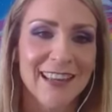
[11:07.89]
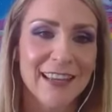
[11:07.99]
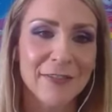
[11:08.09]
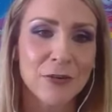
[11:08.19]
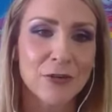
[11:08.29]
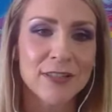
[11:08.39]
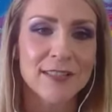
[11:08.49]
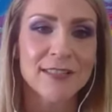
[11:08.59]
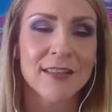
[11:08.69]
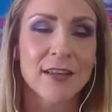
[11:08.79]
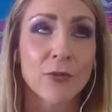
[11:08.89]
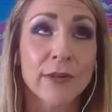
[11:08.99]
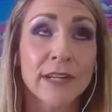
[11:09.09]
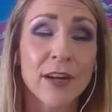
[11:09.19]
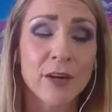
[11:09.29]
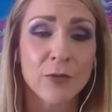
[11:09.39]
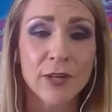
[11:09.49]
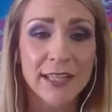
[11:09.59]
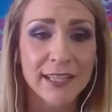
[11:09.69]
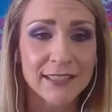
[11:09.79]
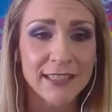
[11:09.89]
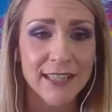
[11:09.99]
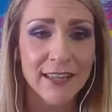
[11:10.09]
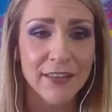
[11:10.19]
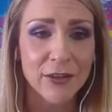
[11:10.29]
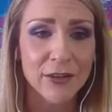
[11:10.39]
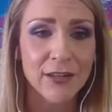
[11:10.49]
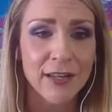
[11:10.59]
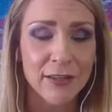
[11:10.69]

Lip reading: And of course, we are working together,